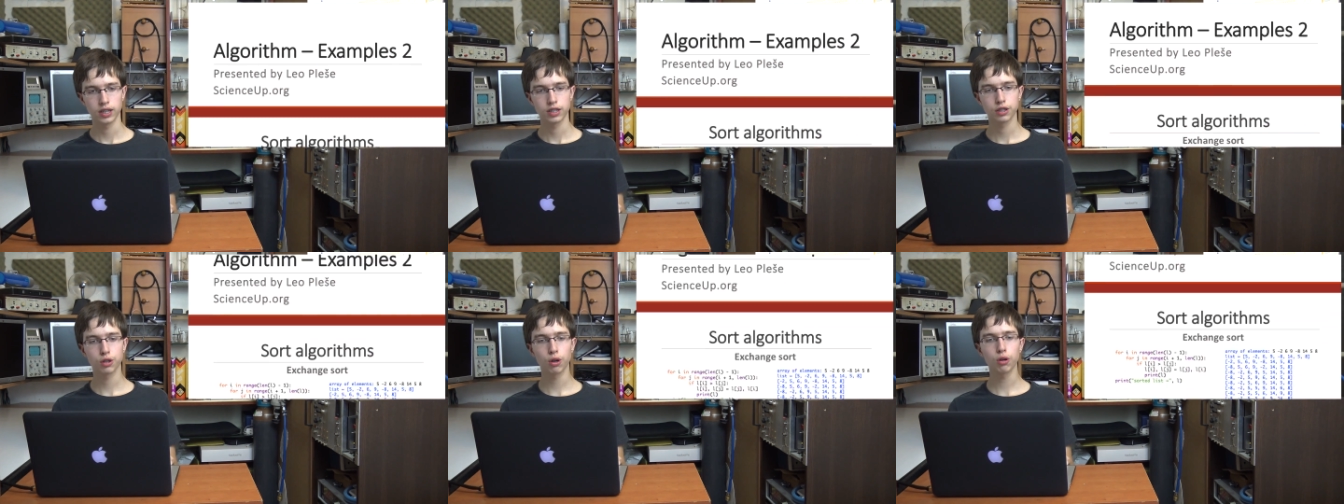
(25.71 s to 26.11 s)

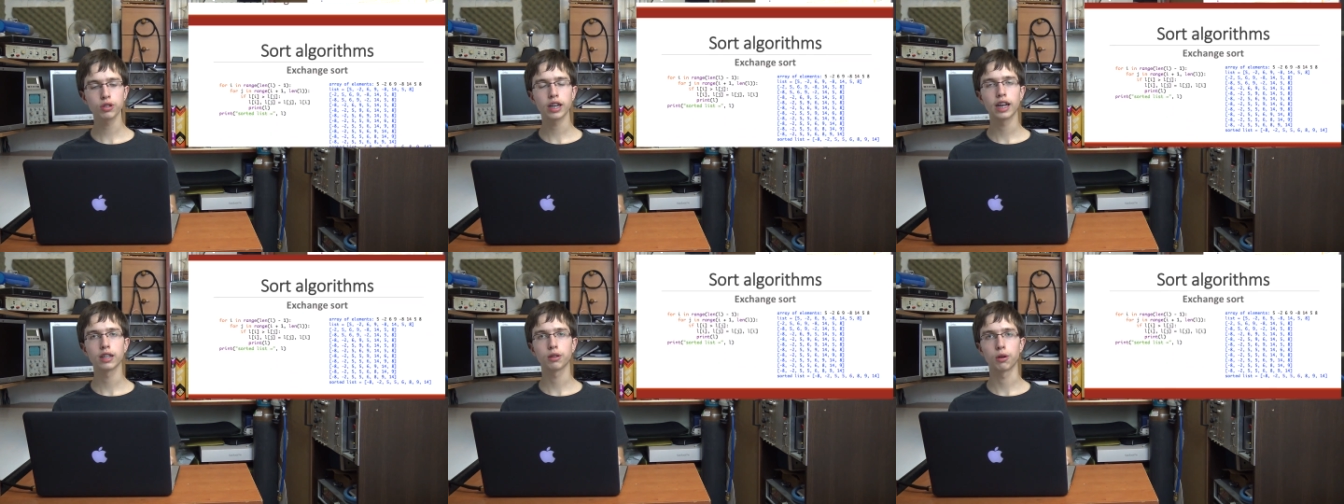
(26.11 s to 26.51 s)
Sort
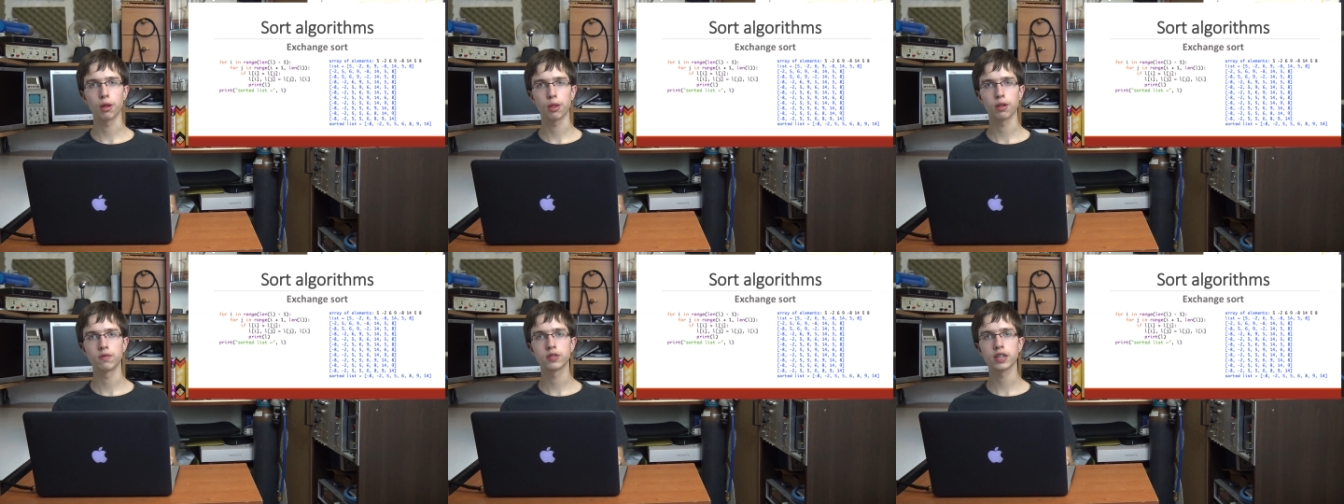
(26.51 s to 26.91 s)

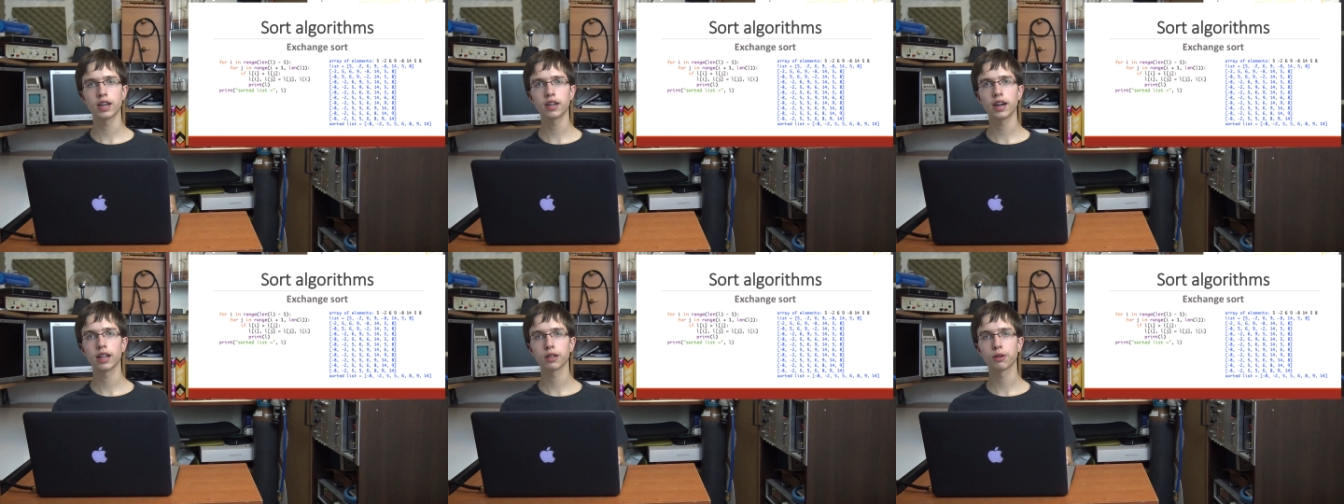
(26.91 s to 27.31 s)
algorithms
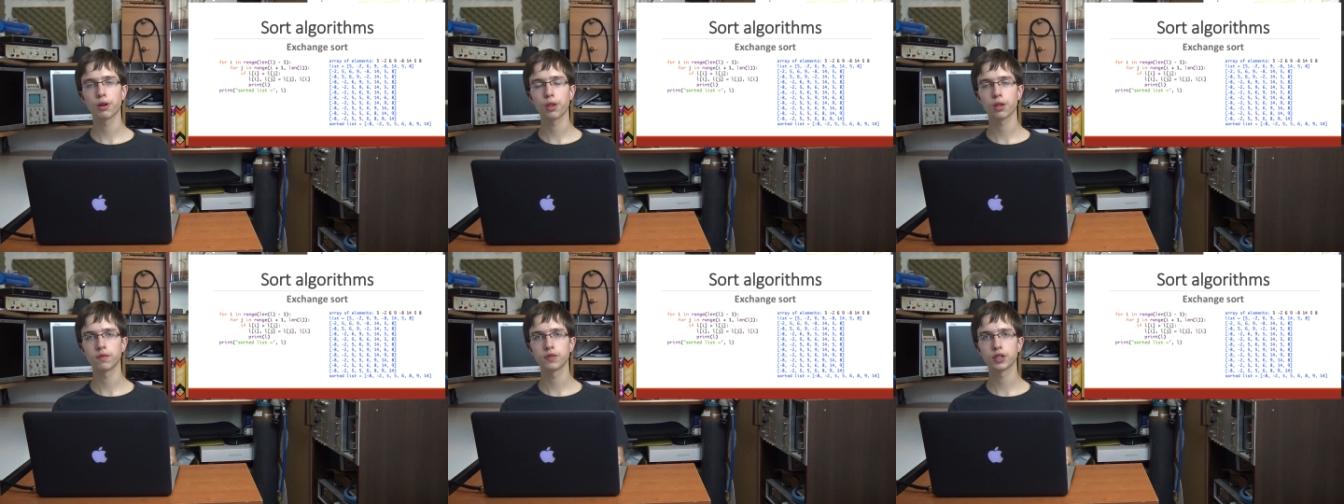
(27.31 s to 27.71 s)
are
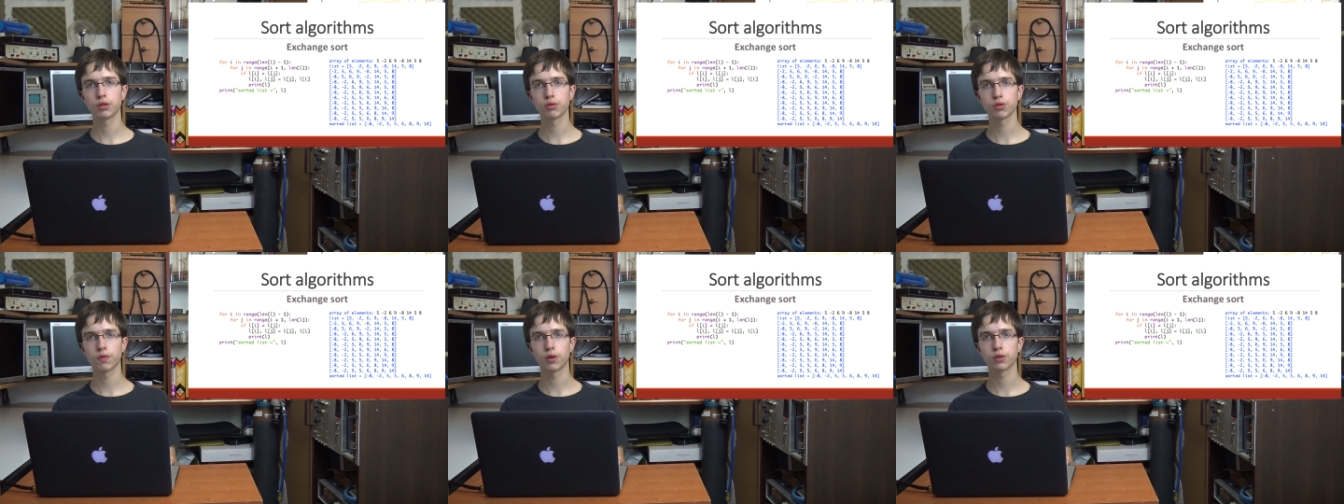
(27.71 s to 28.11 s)
algorithms
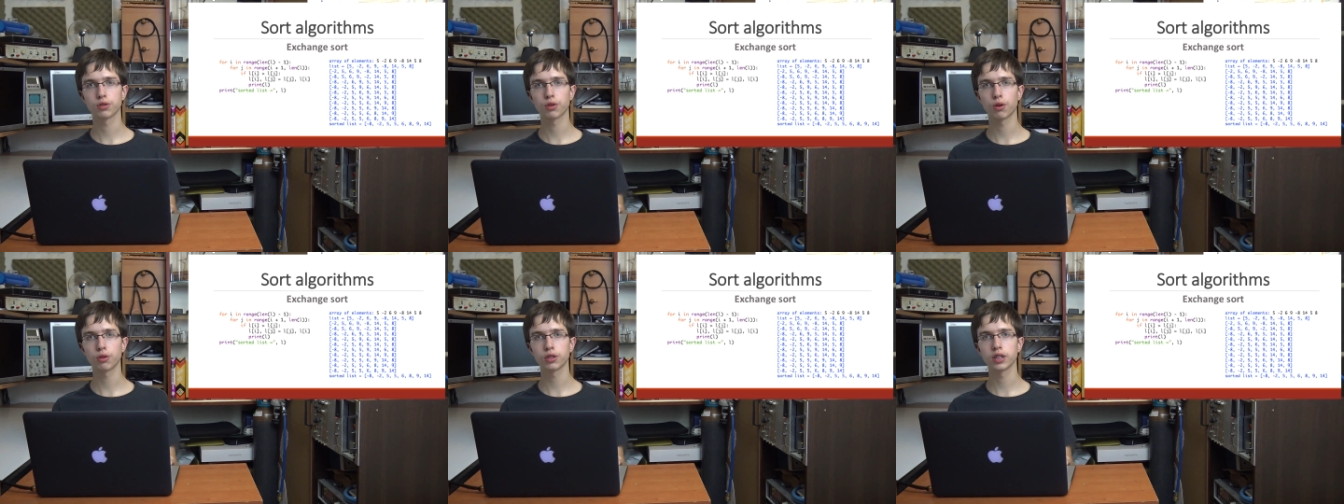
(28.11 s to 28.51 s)
used for
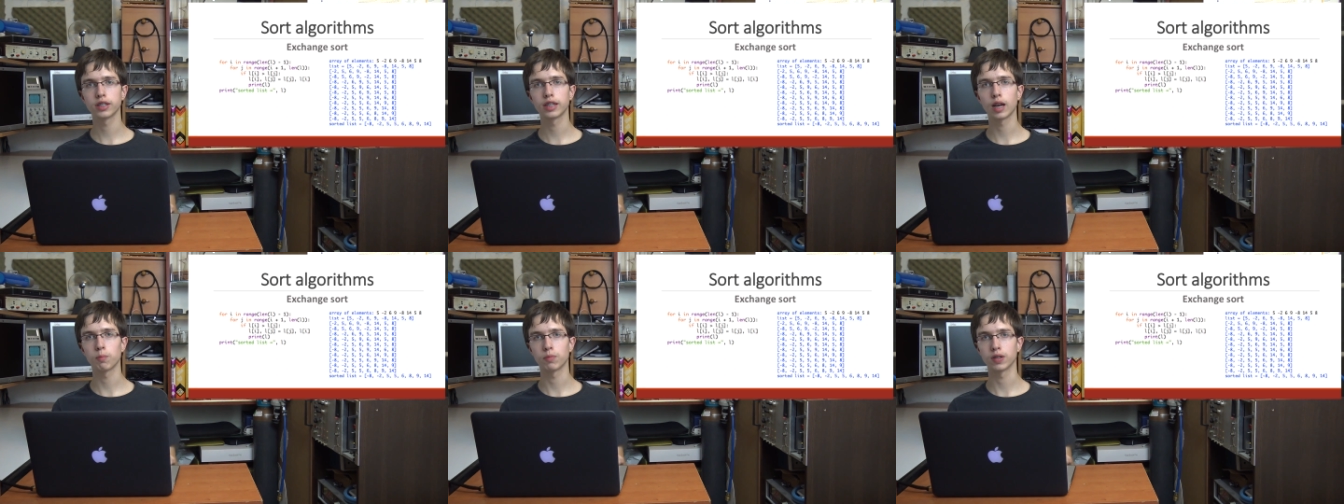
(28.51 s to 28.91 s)

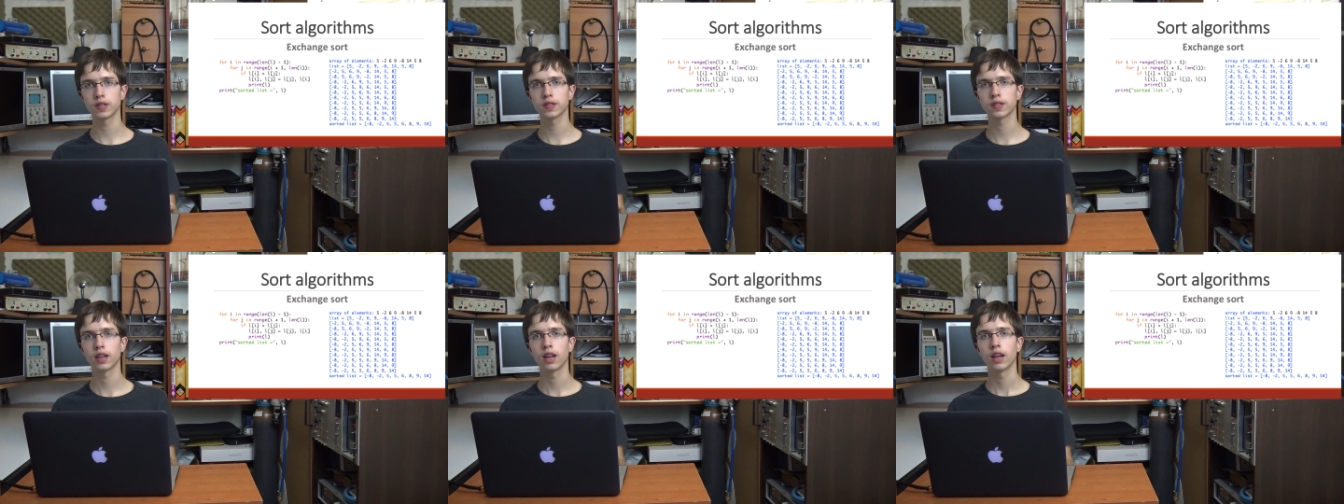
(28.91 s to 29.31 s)
sorting
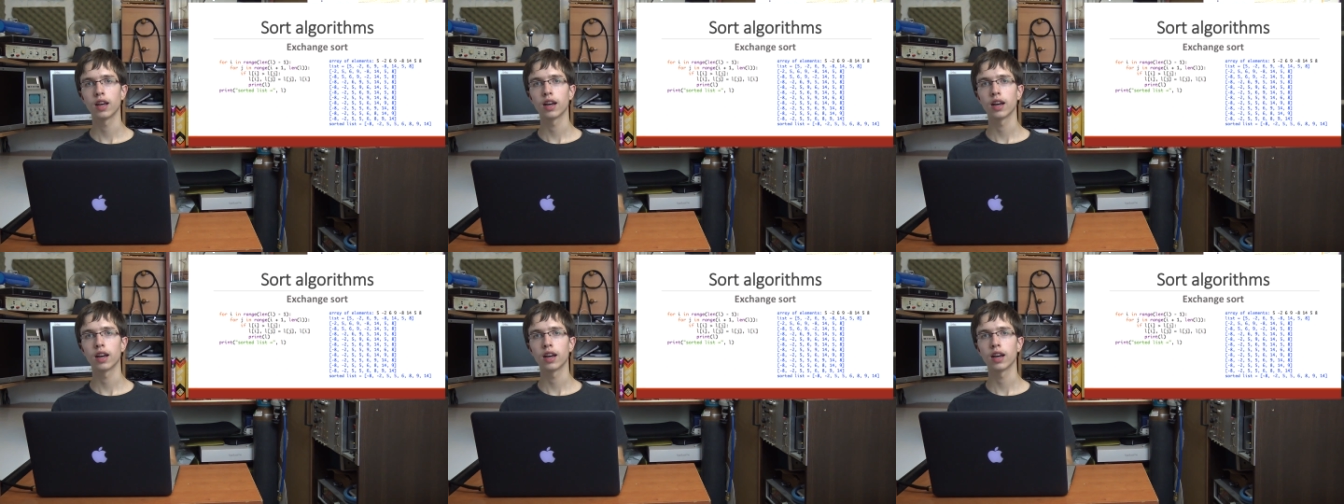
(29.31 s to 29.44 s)
numbers